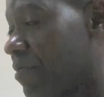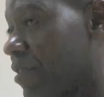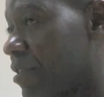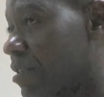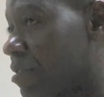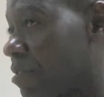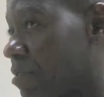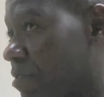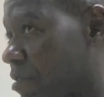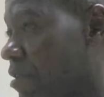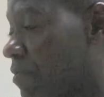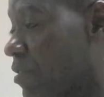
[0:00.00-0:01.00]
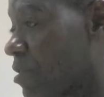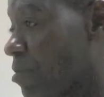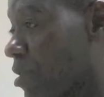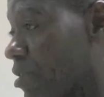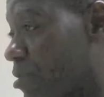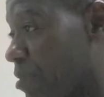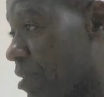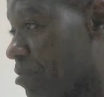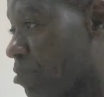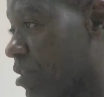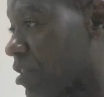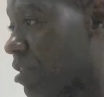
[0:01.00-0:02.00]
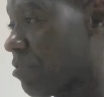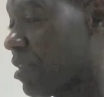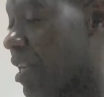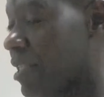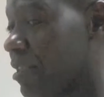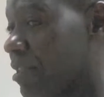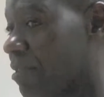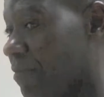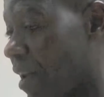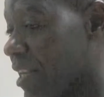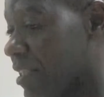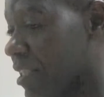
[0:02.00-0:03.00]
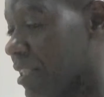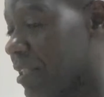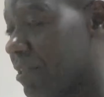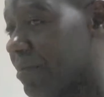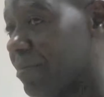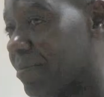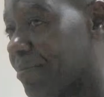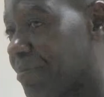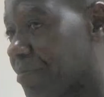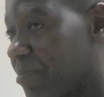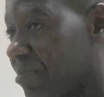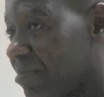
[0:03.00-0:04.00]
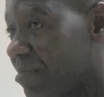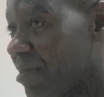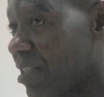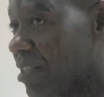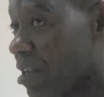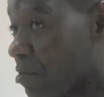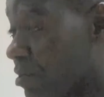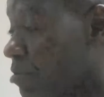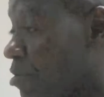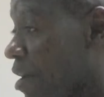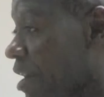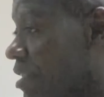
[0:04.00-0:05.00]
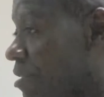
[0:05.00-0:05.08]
31st of March, when the winter shelter ended. So I wasn't worried,